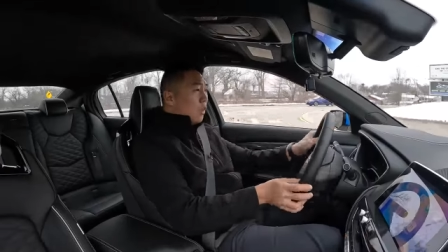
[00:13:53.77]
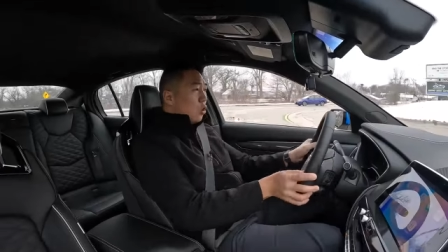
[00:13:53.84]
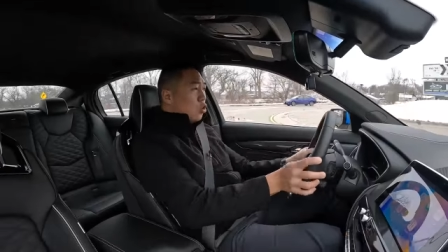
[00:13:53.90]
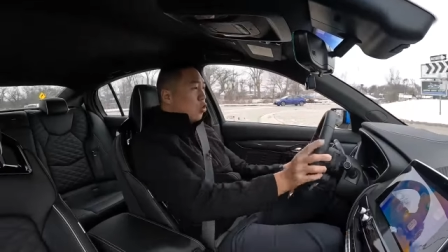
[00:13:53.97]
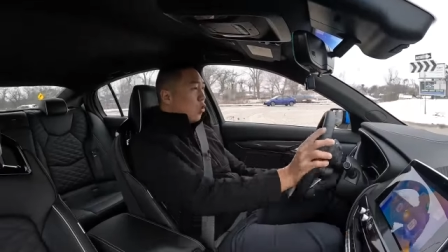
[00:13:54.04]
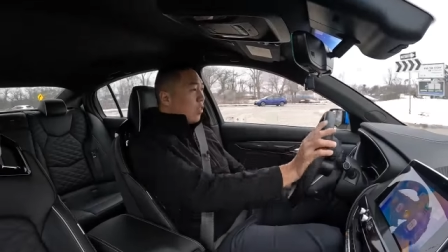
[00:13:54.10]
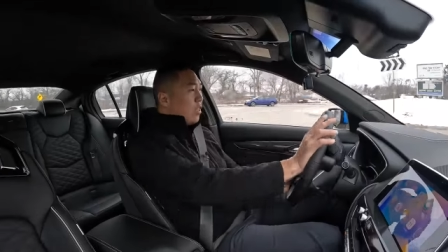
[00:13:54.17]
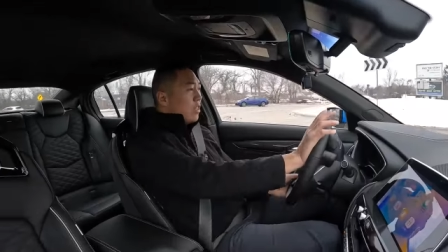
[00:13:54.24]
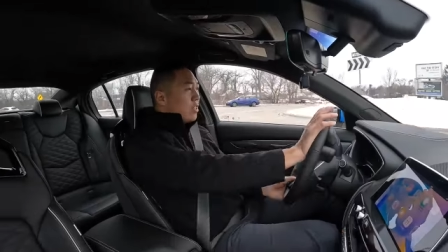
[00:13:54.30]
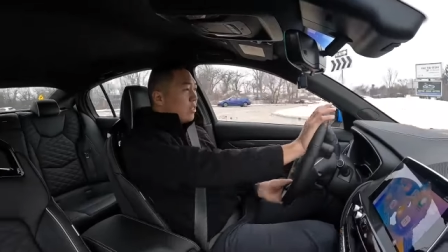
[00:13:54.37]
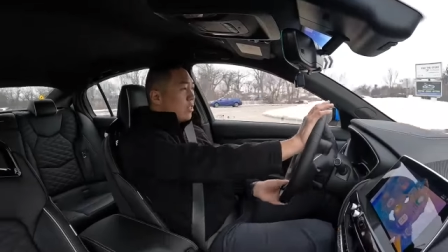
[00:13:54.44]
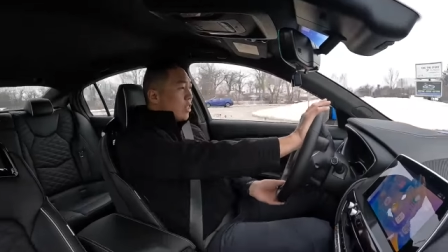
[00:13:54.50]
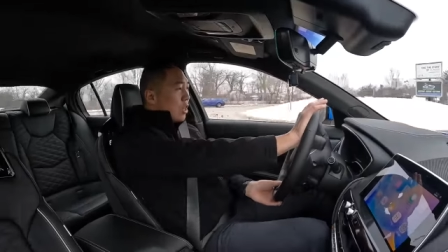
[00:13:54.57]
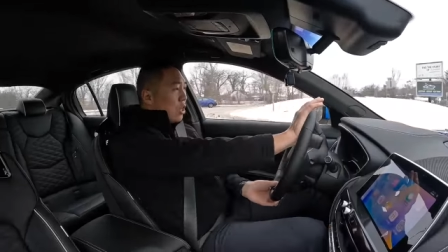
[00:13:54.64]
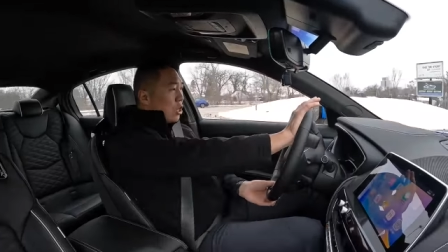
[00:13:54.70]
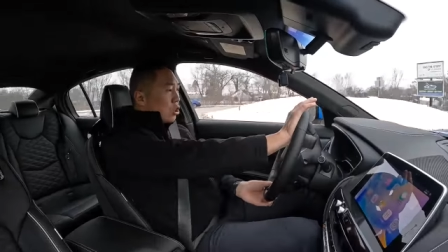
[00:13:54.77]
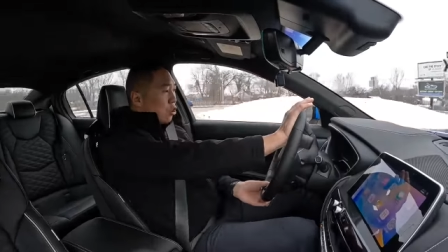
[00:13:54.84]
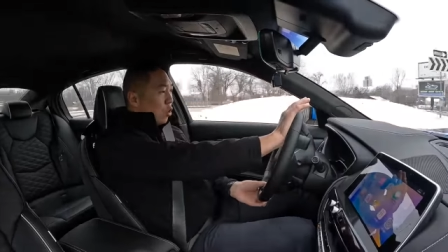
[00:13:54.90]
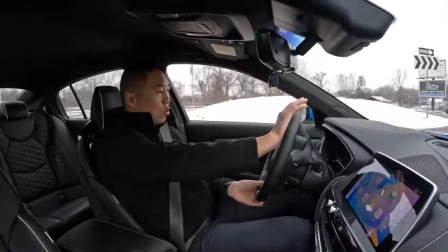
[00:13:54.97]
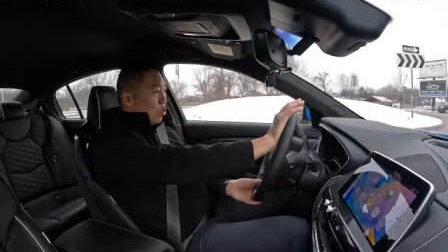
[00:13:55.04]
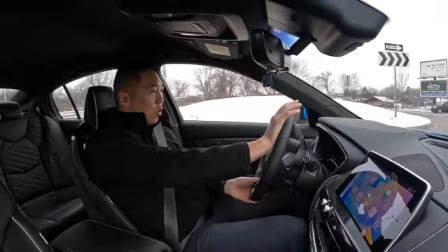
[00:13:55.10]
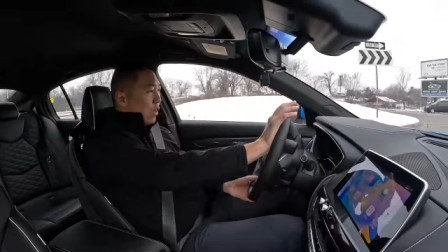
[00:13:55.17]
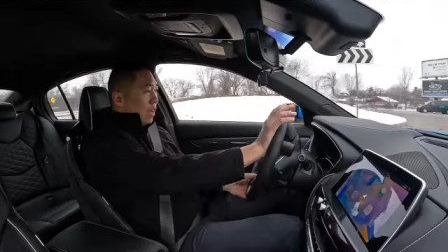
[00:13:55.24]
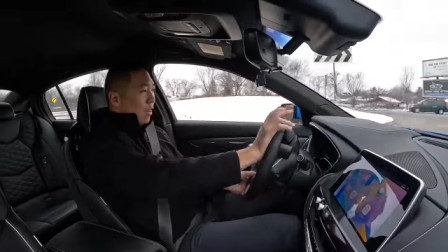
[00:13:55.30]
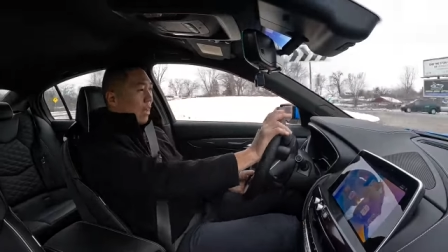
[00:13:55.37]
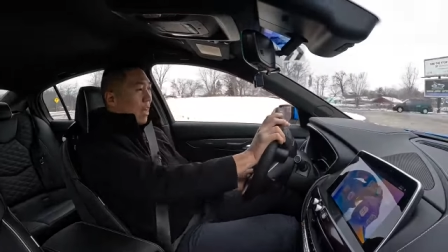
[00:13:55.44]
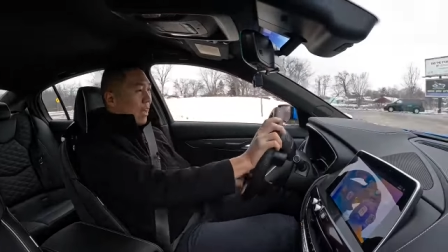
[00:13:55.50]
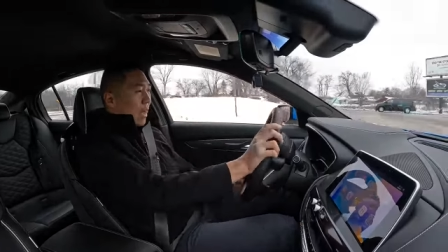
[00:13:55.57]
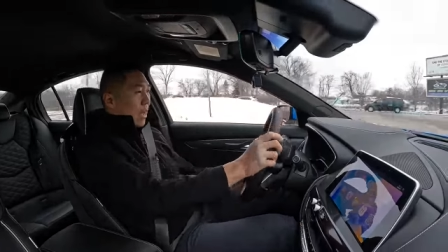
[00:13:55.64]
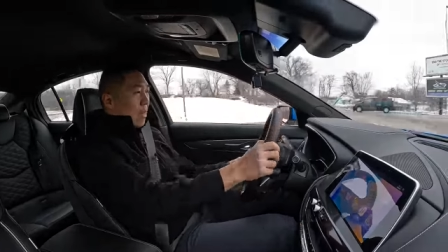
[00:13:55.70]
So this starts looking like